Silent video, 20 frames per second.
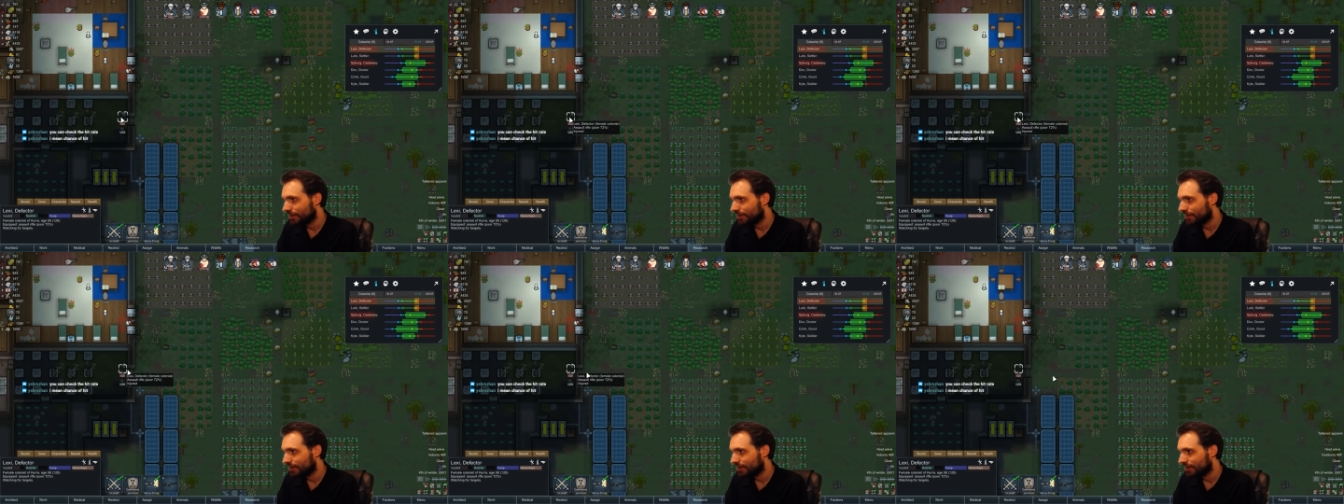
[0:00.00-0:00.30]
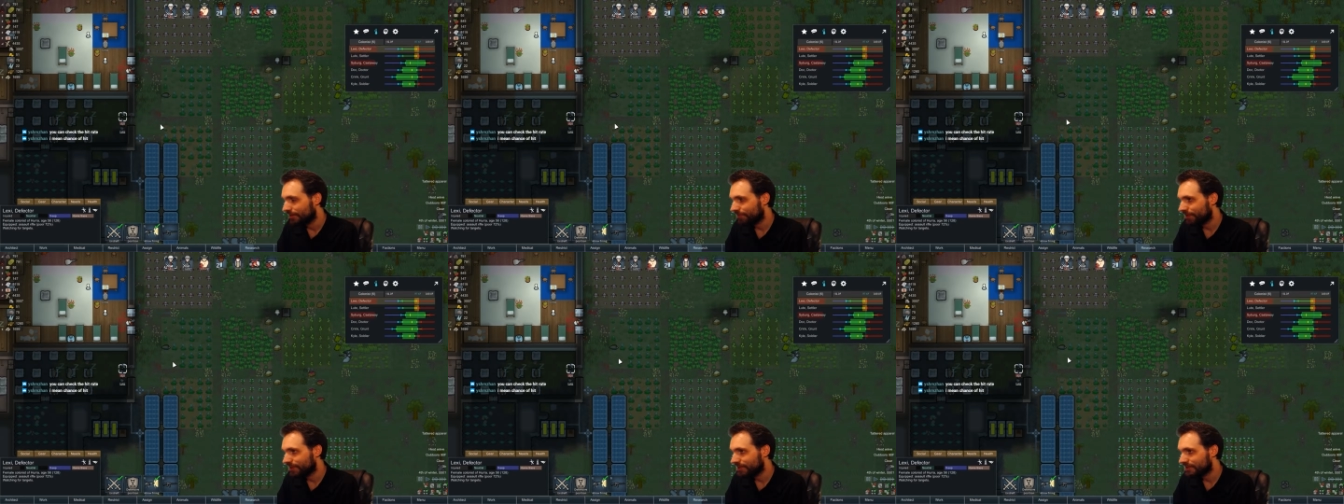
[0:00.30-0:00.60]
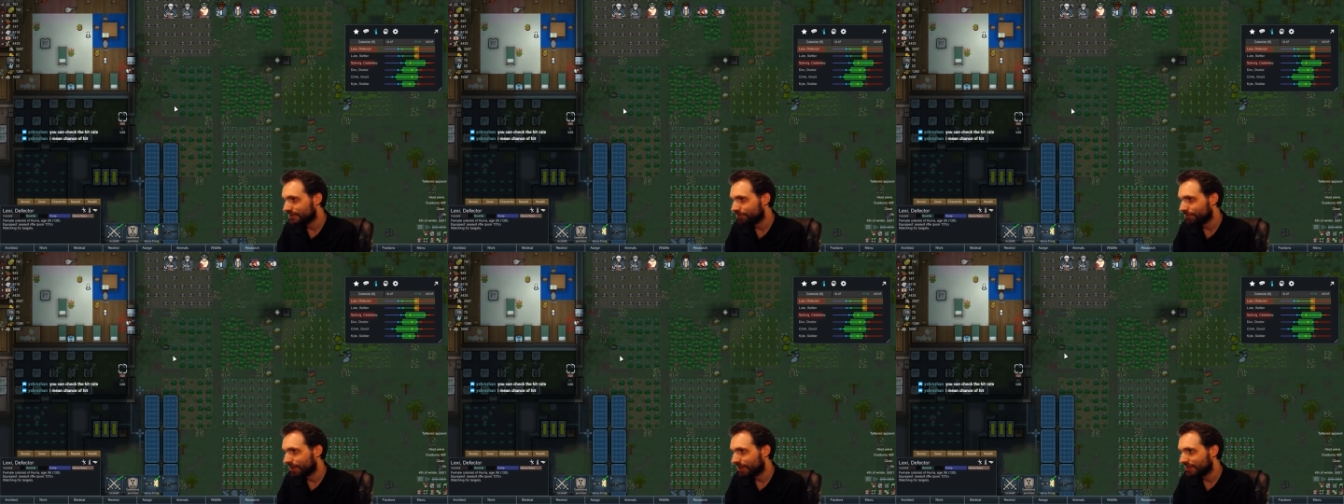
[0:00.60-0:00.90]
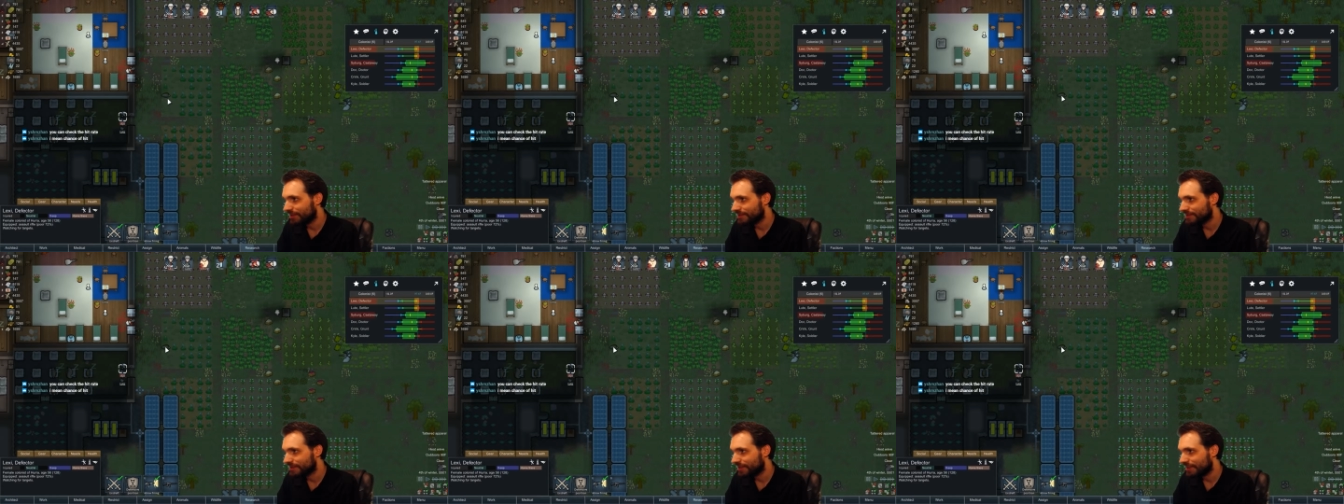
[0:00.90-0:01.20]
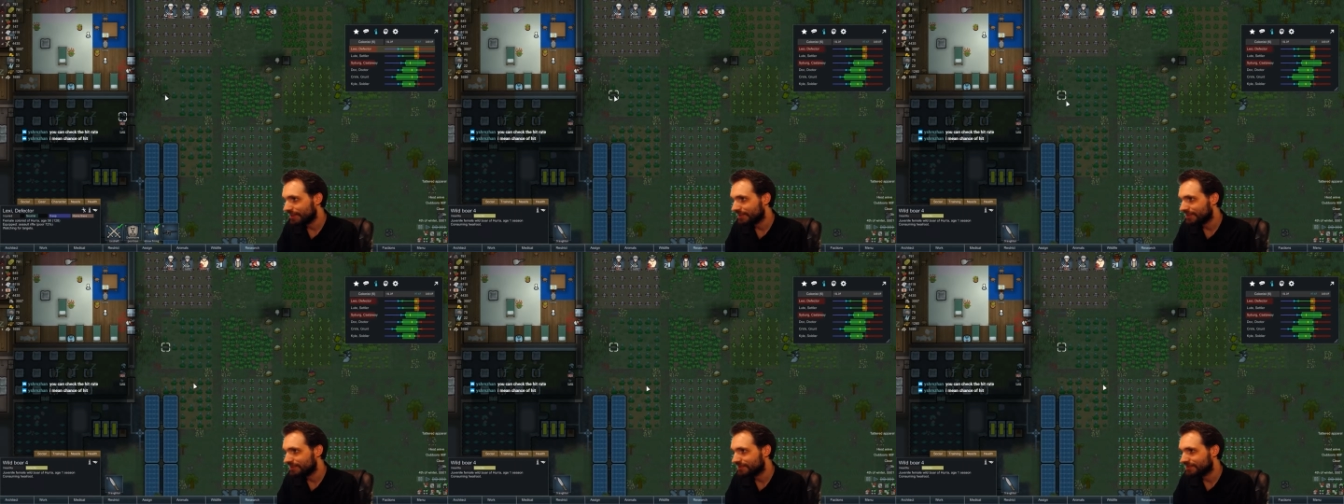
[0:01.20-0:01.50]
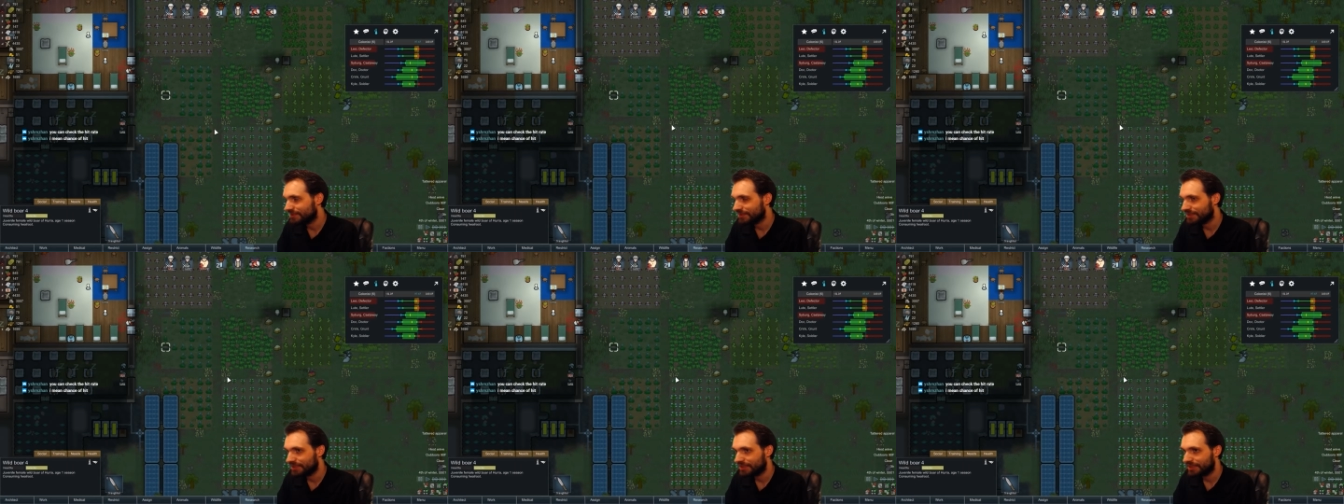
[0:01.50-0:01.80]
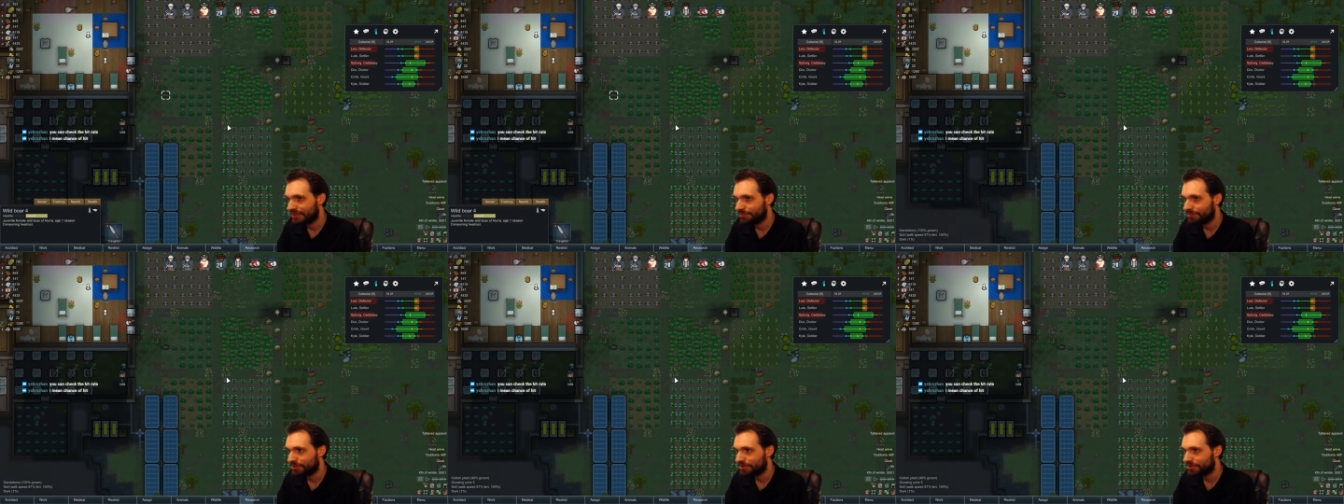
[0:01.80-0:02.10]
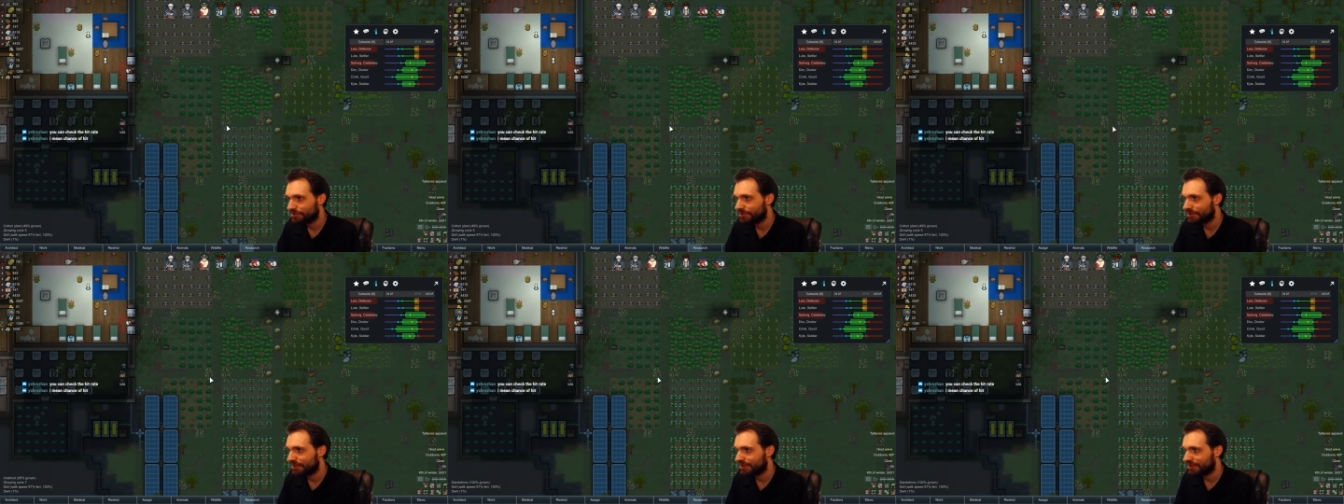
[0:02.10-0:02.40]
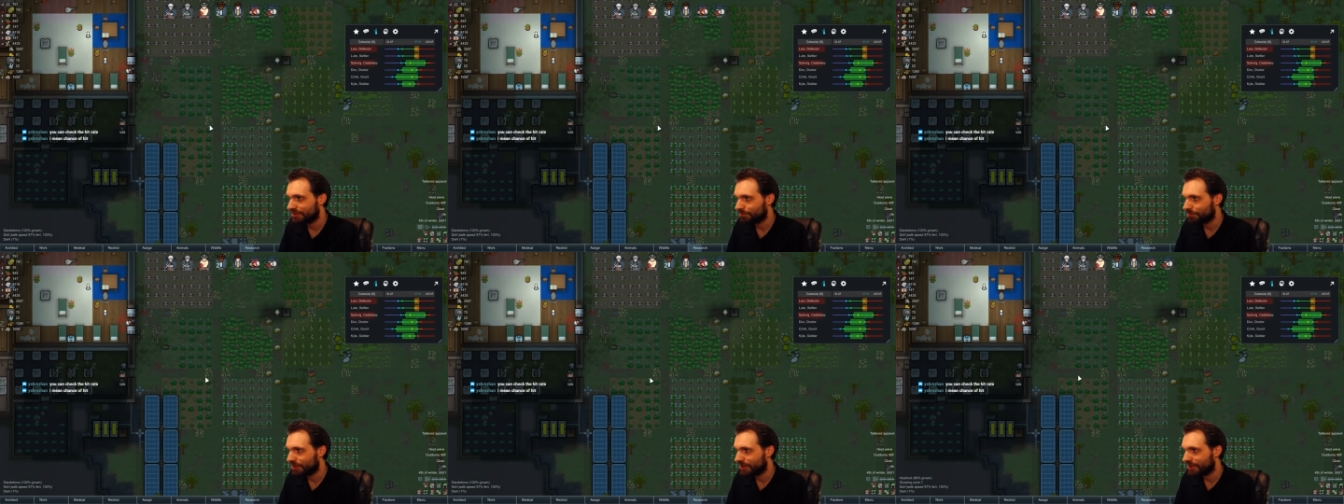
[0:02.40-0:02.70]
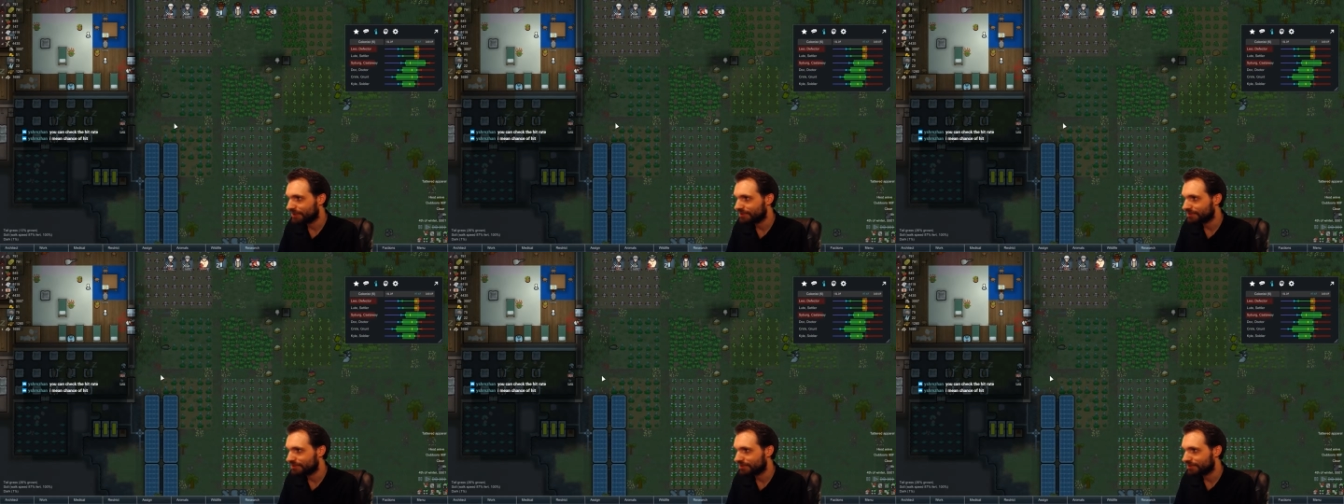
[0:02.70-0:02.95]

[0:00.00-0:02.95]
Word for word: If I jump out of sight, he's just going to keep shooting at the pig,